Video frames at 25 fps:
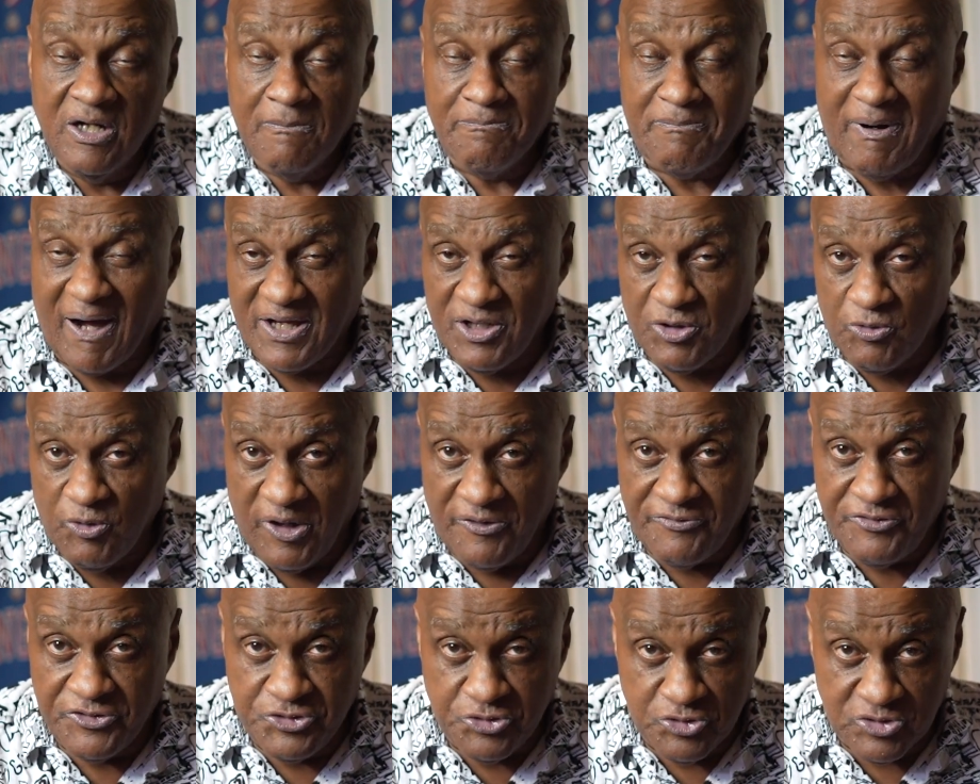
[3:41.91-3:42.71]
By the way,
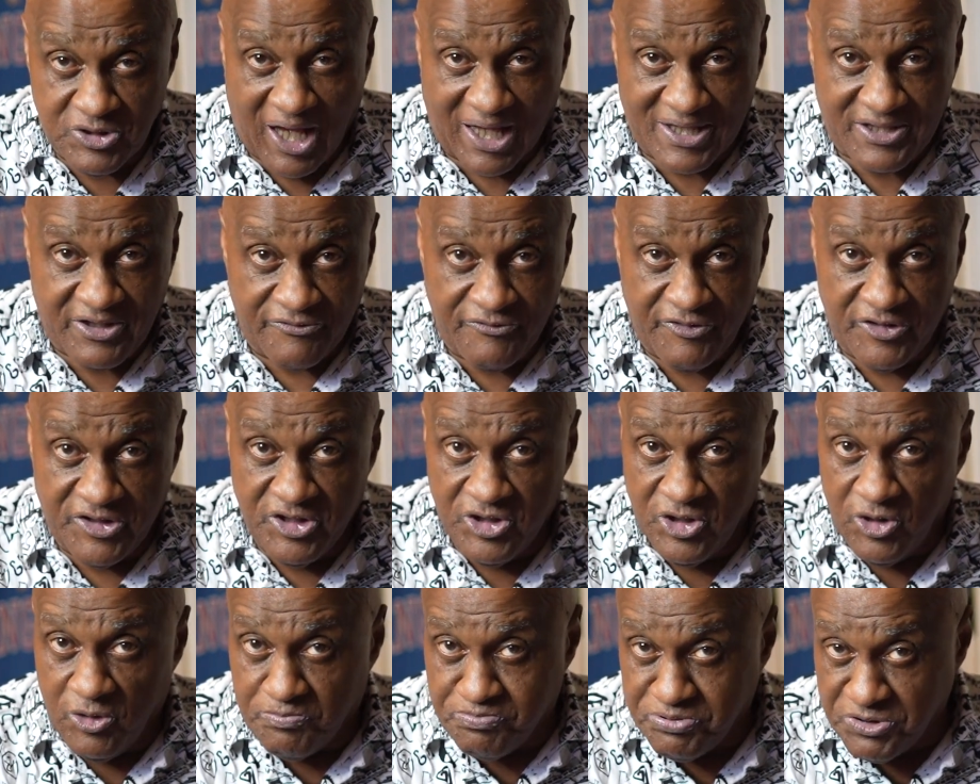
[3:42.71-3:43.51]
if you do like the
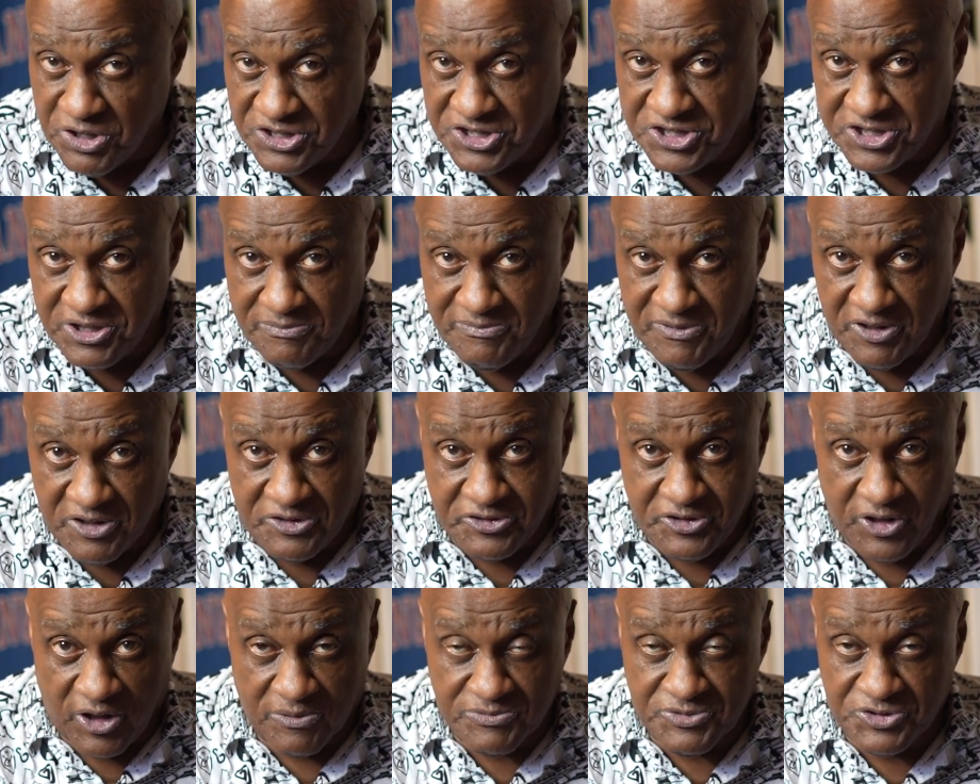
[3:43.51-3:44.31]
video, please give me a
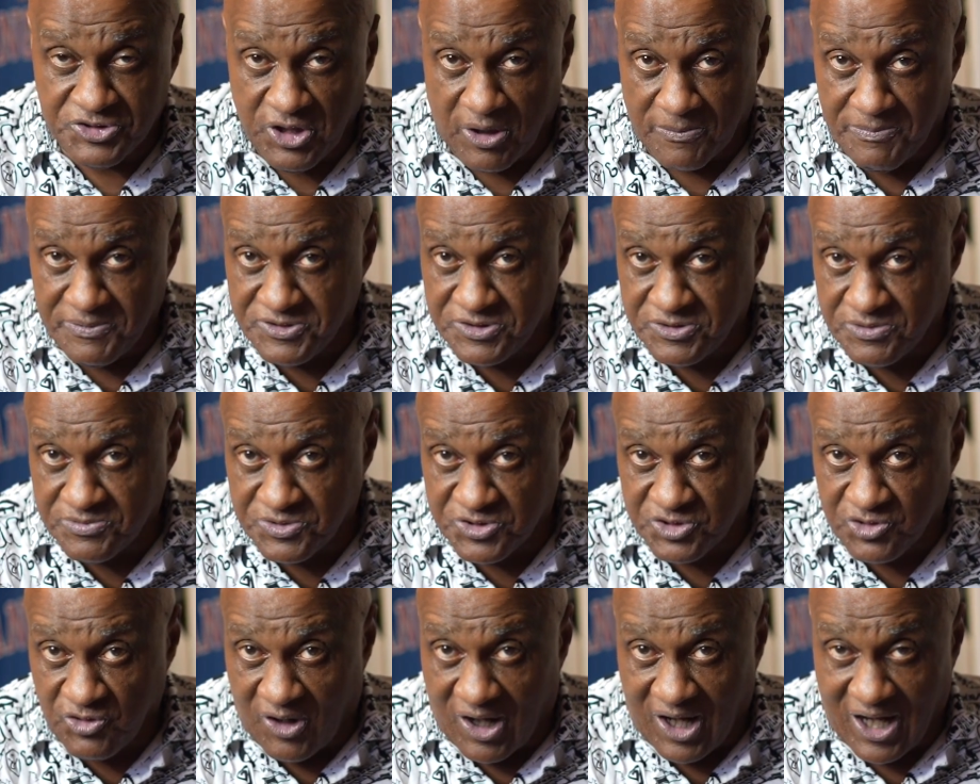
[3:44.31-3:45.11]
thumbs up and
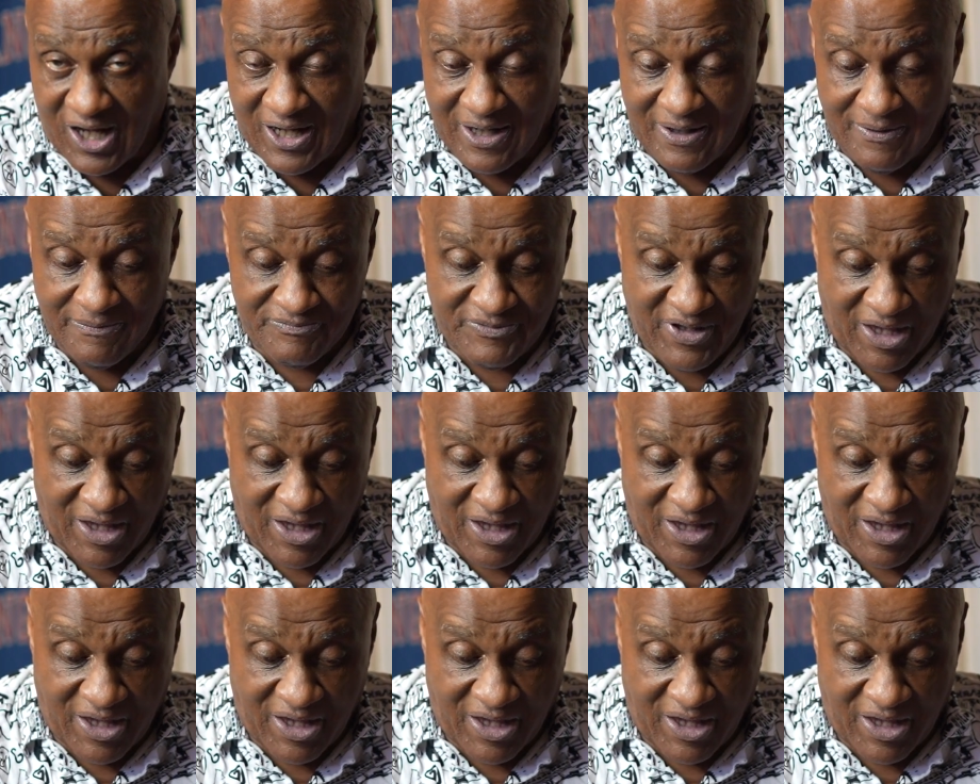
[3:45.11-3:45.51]
subscribe.